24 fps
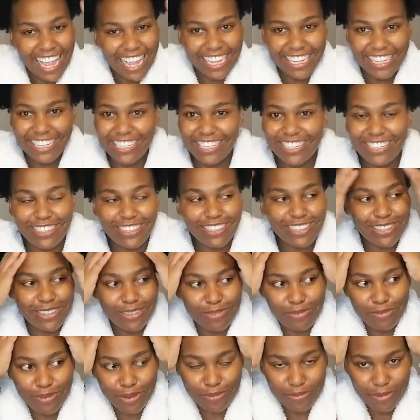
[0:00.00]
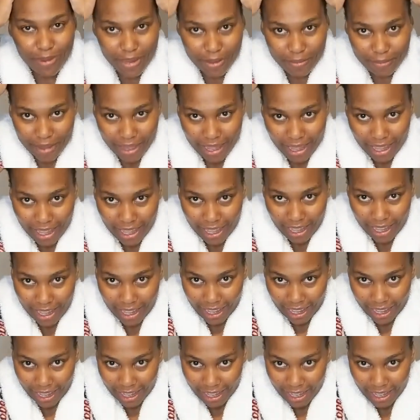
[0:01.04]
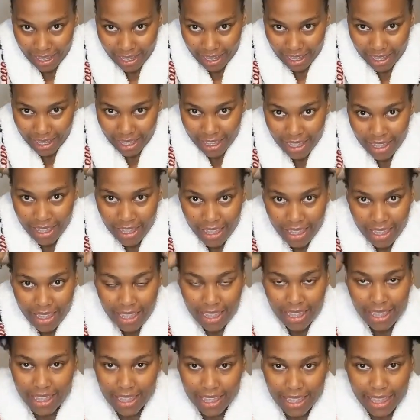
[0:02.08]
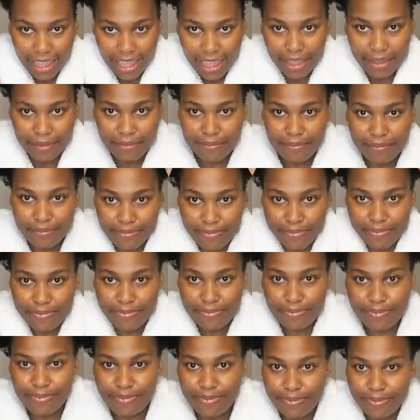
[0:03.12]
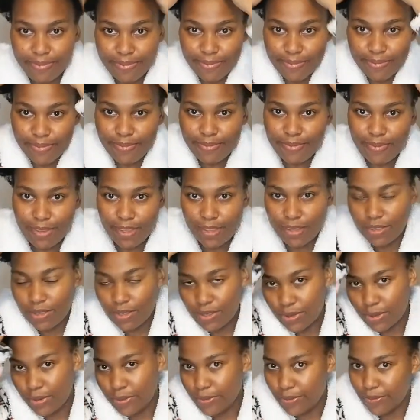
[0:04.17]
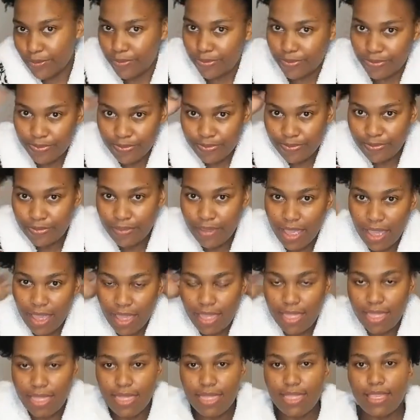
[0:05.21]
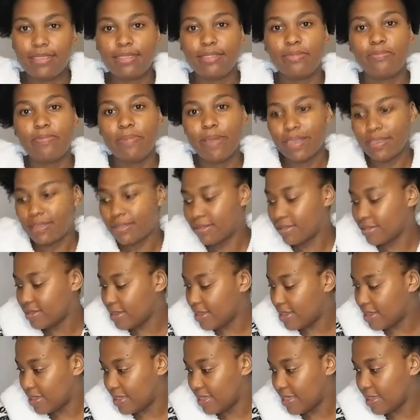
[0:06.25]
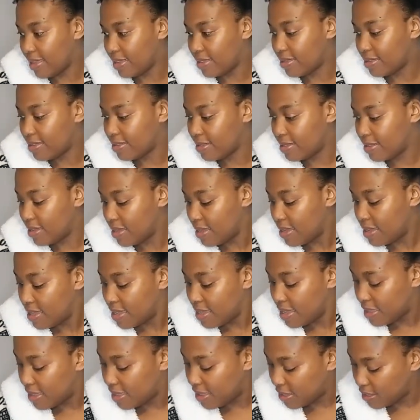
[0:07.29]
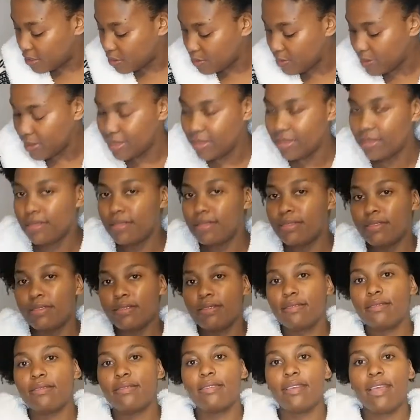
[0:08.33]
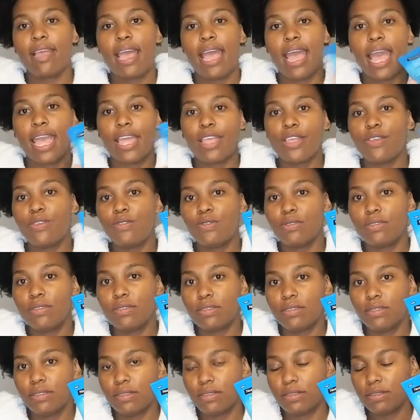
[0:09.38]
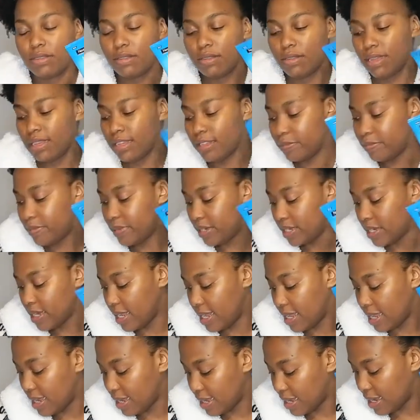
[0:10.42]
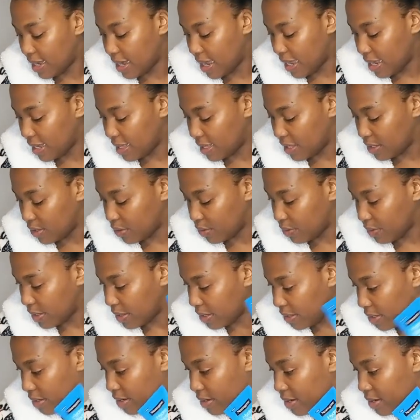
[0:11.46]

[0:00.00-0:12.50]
and just prepare my hair. Yeah, so that's basically it. This one's I use especially at night. This one